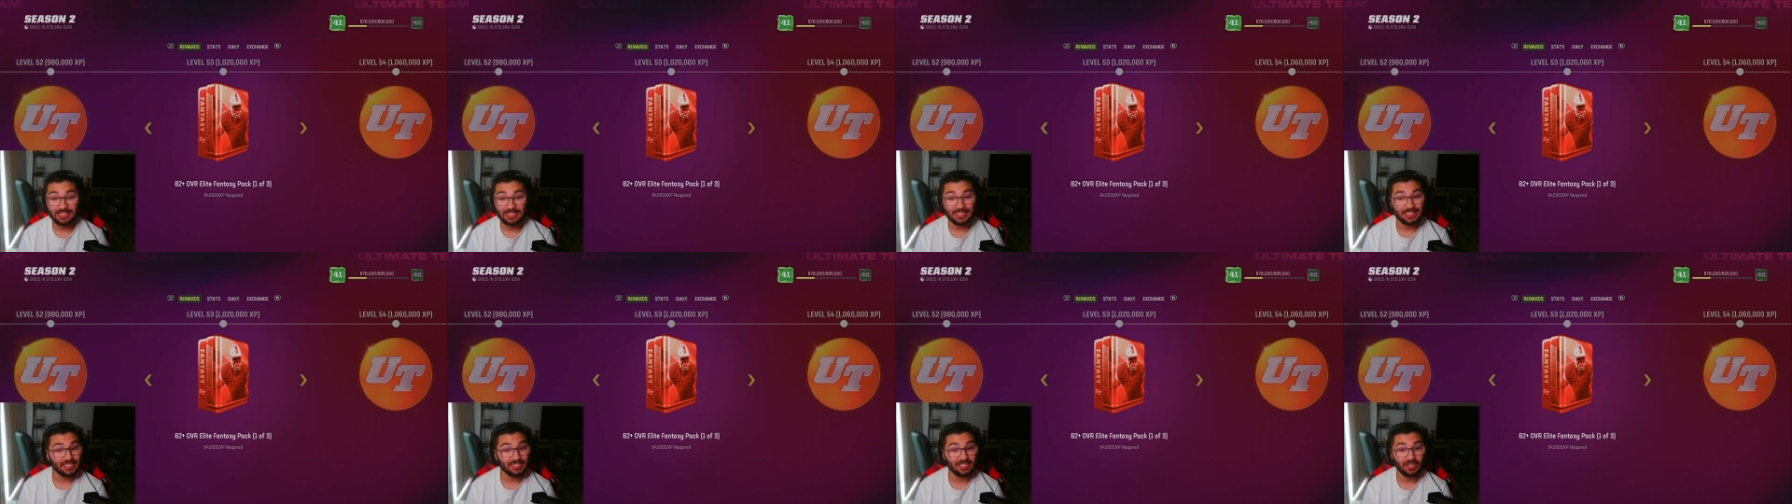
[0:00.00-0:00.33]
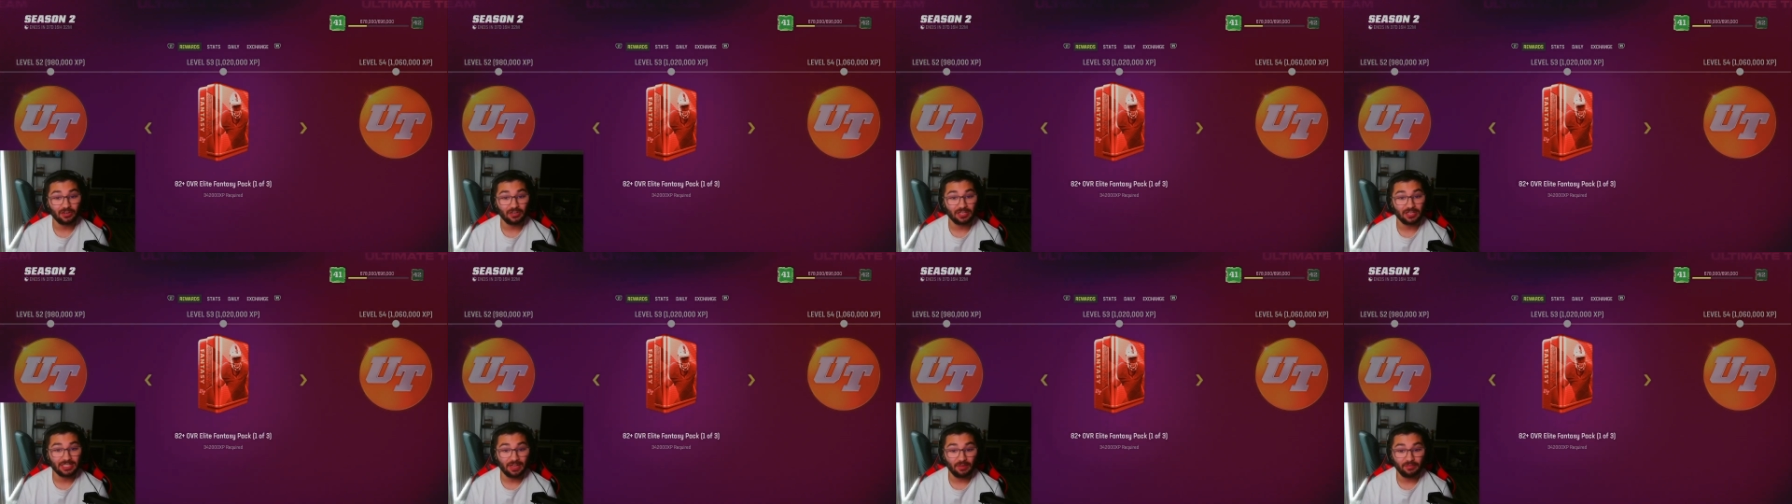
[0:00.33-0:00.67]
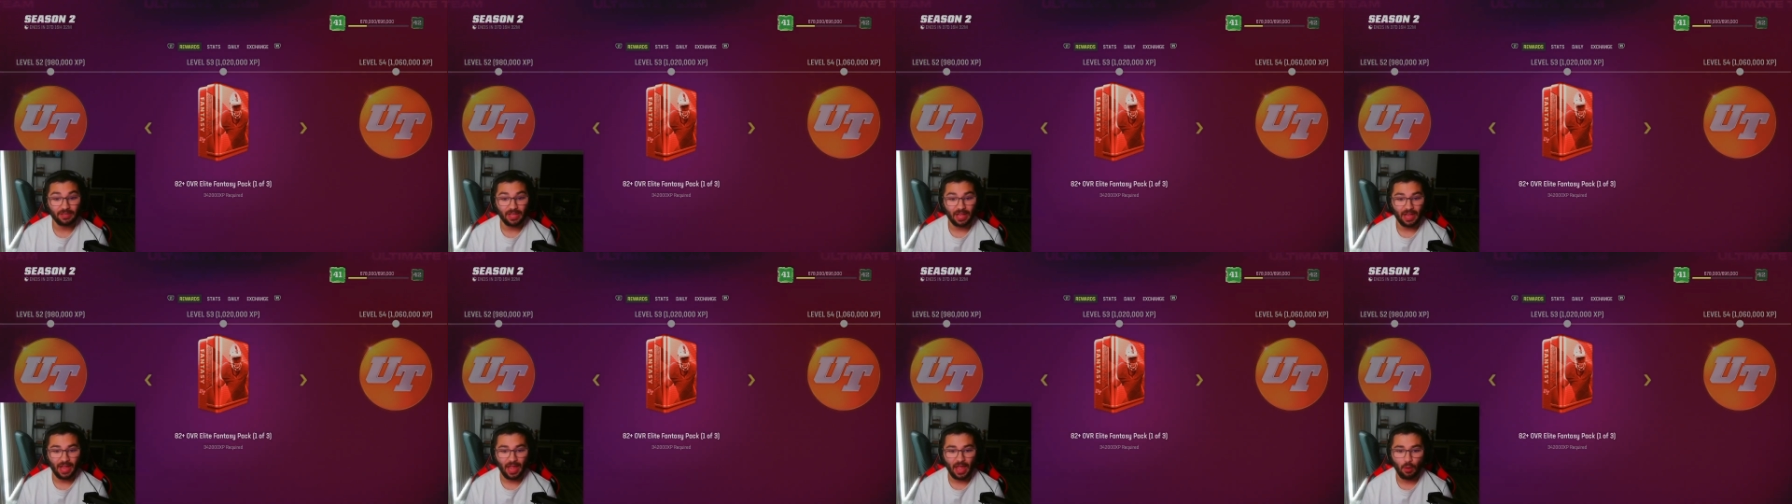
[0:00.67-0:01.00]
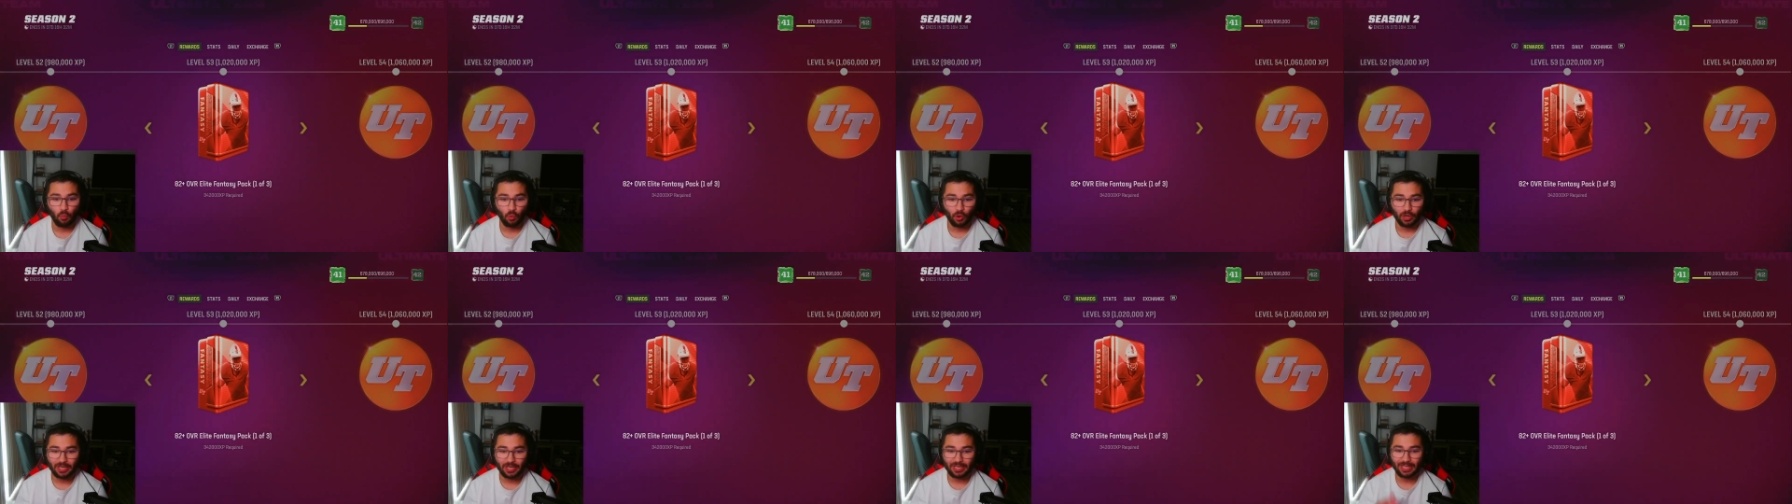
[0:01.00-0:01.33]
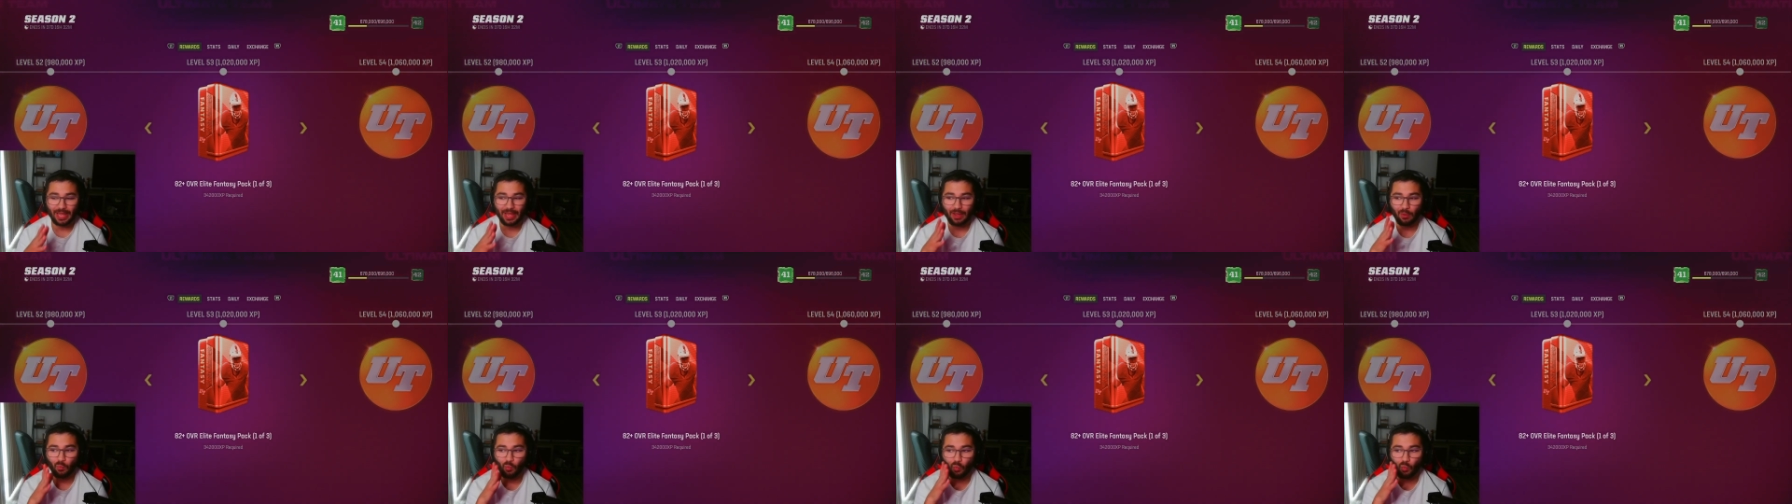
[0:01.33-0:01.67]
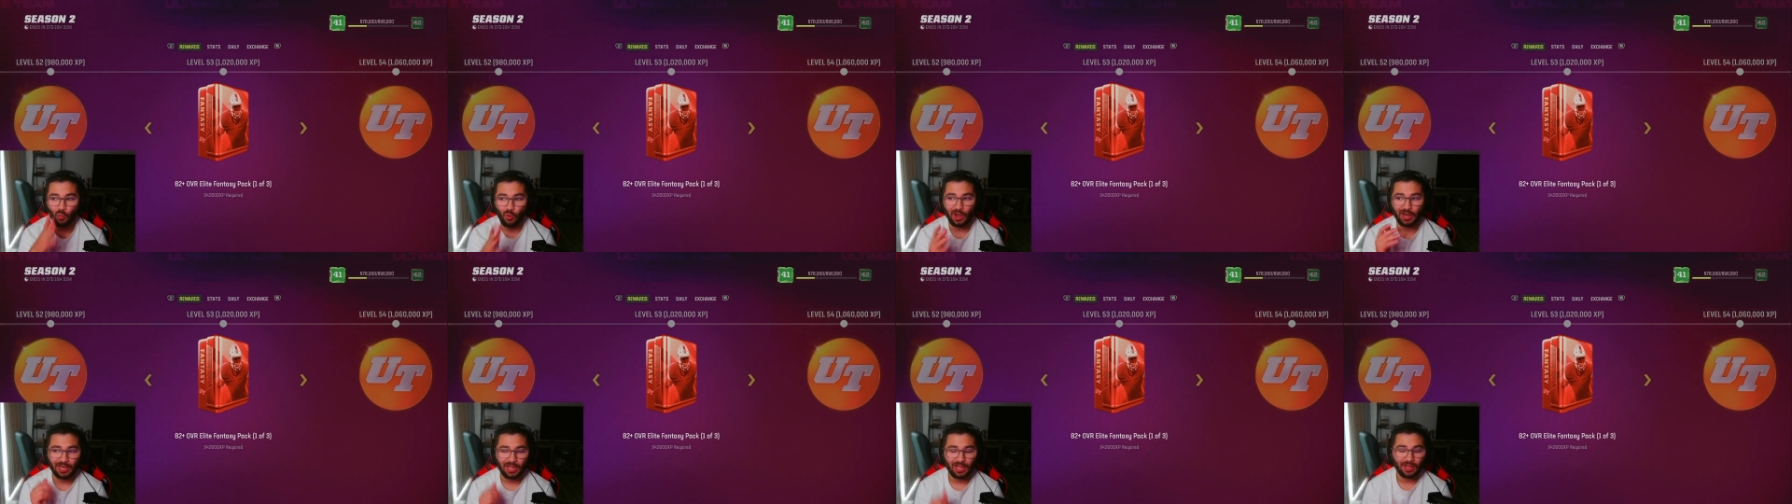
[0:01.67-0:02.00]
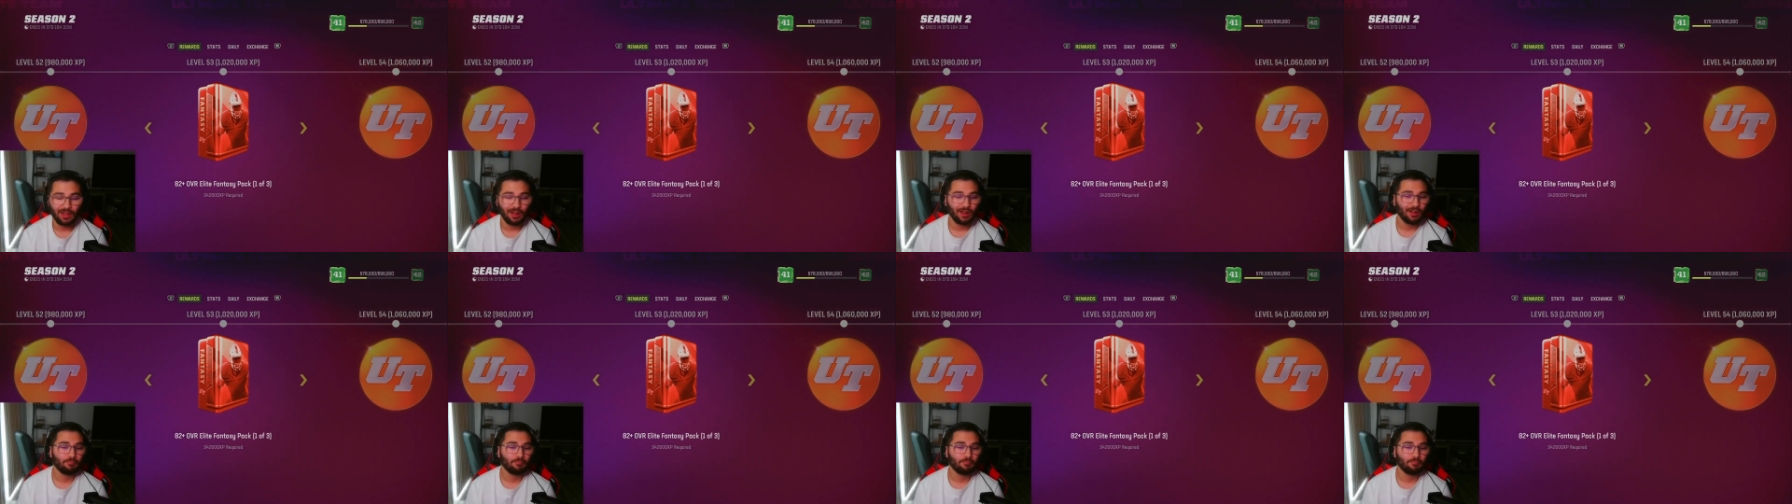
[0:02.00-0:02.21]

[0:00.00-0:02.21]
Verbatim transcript: 678, and we're gonna get one,